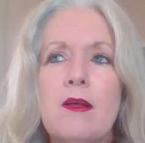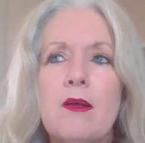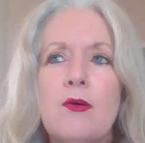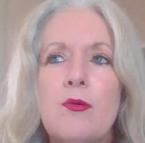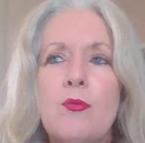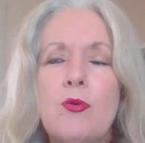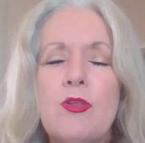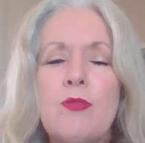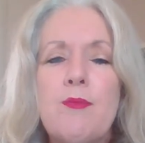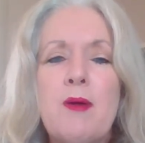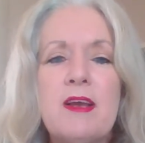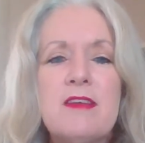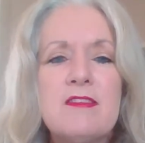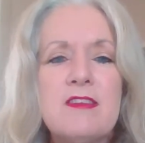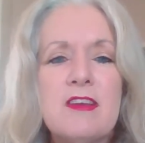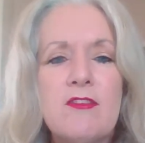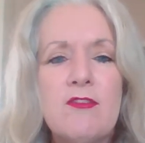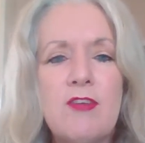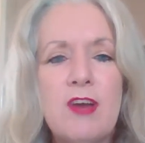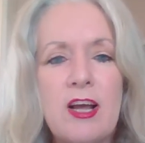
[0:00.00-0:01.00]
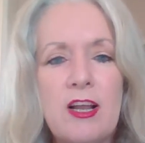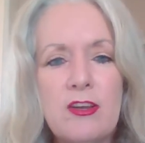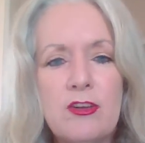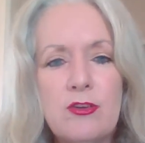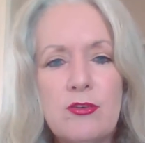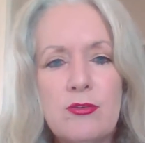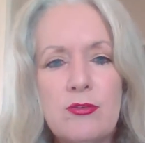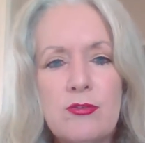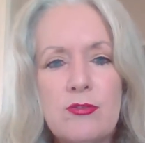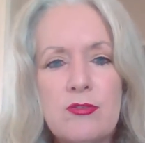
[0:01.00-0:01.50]
with basic
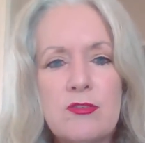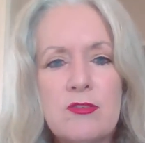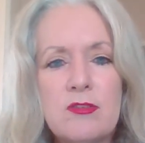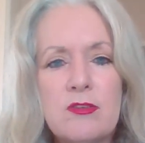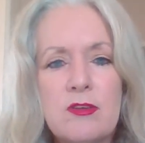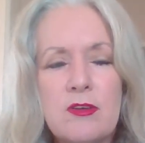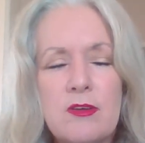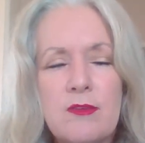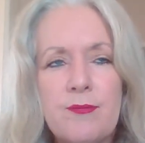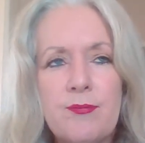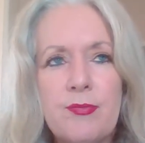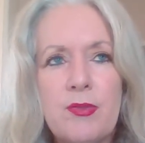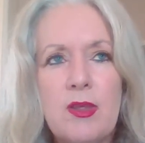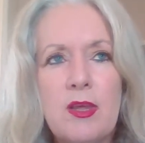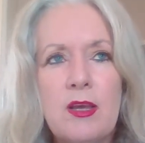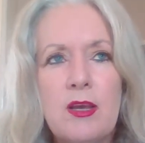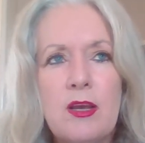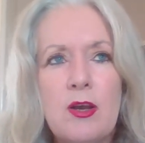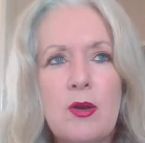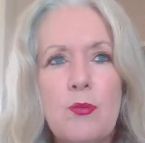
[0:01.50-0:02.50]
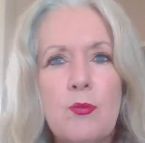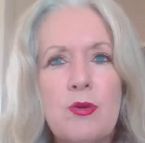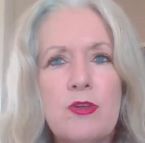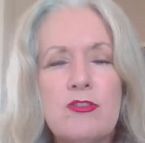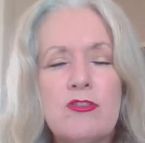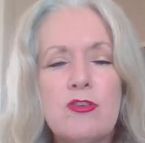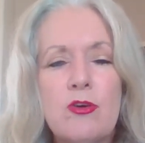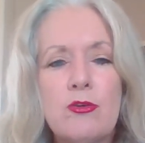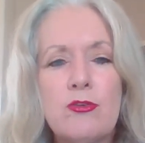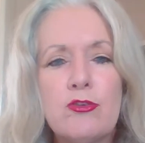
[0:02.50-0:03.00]
values, with
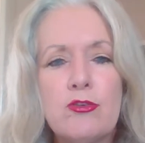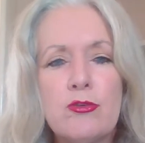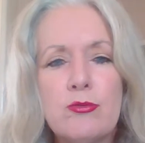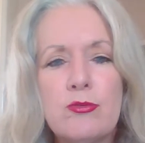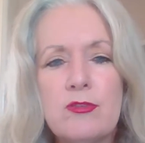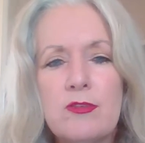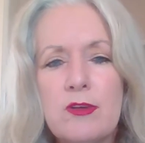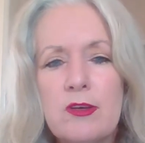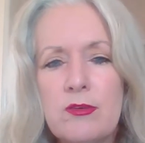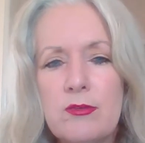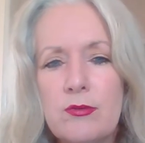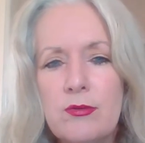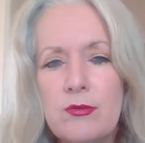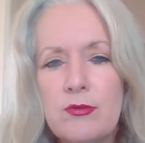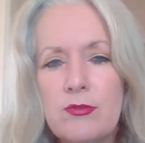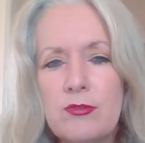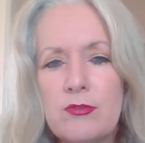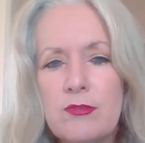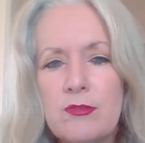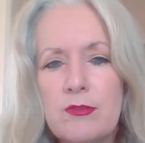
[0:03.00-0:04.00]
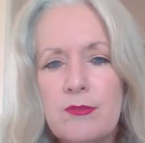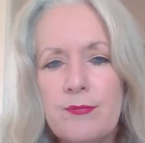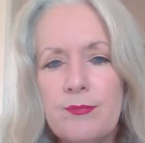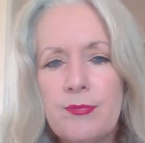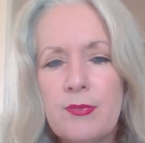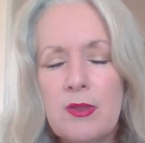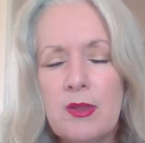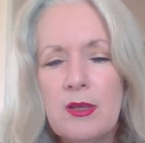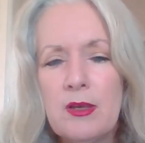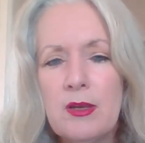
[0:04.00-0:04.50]
social skills,
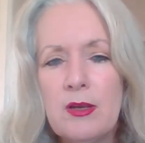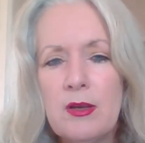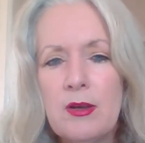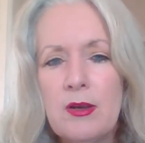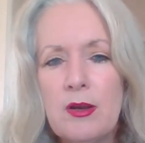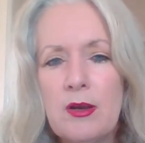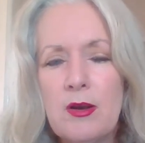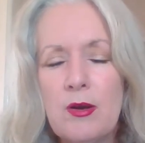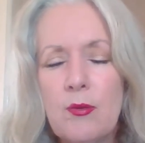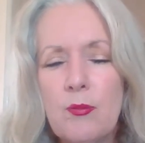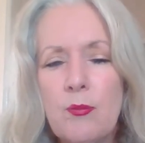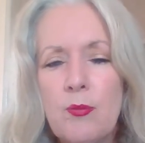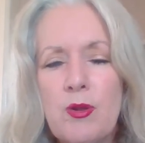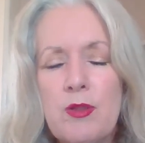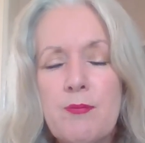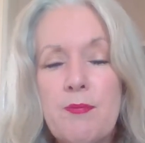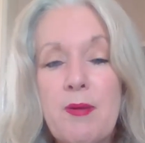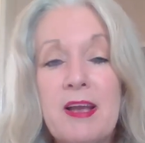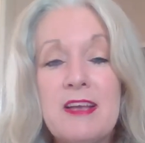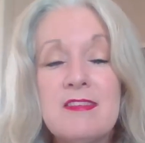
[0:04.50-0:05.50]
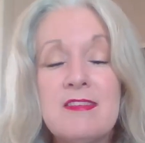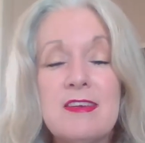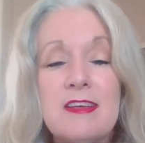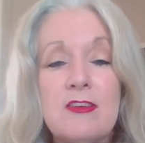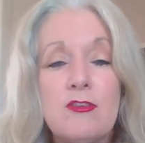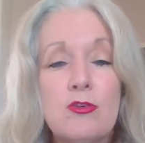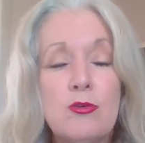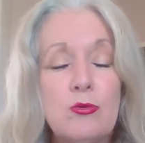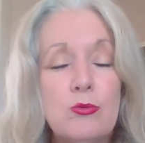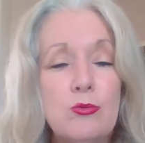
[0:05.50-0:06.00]
with basic
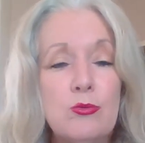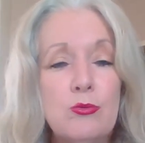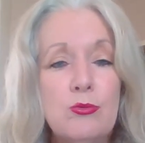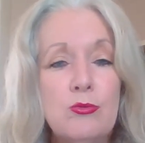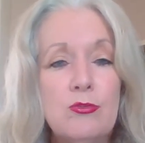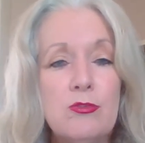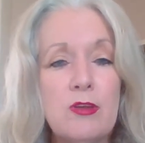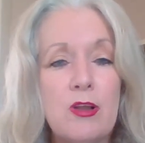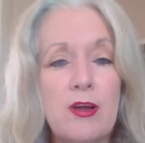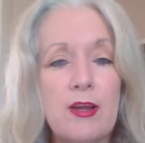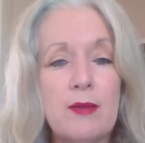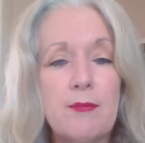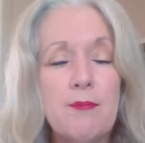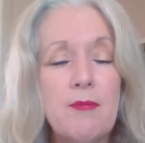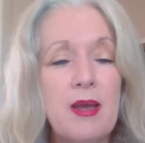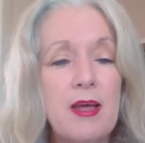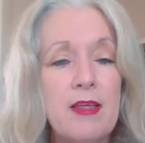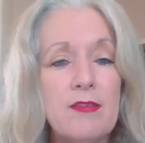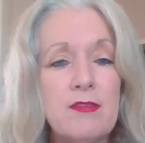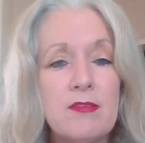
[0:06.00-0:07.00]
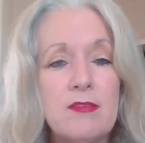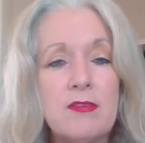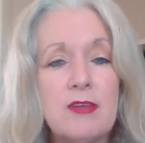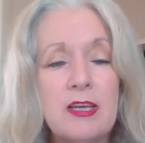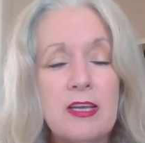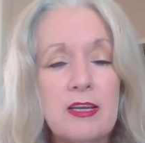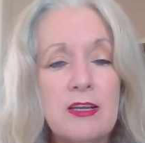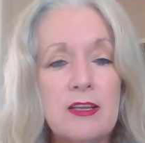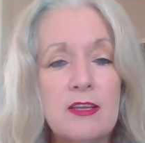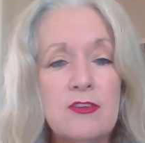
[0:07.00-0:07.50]
tools like maths,
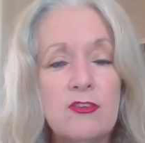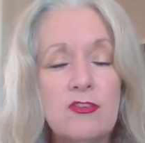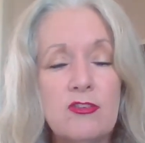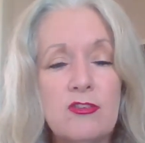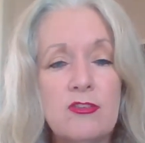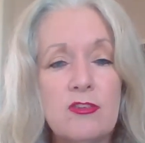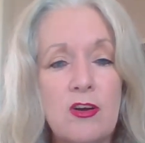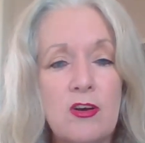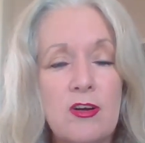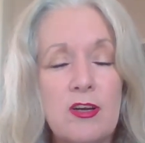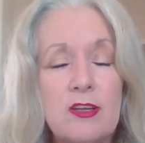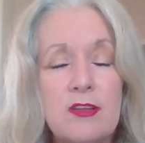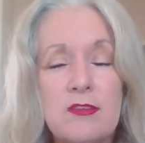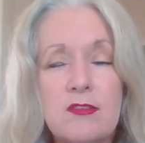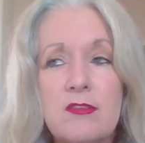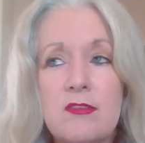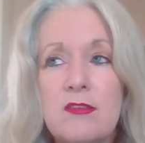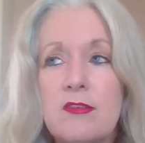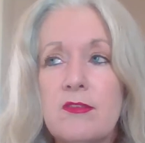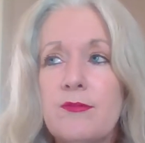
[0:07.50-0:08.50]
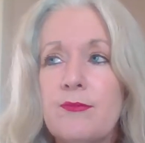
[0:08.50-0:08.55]
English, science,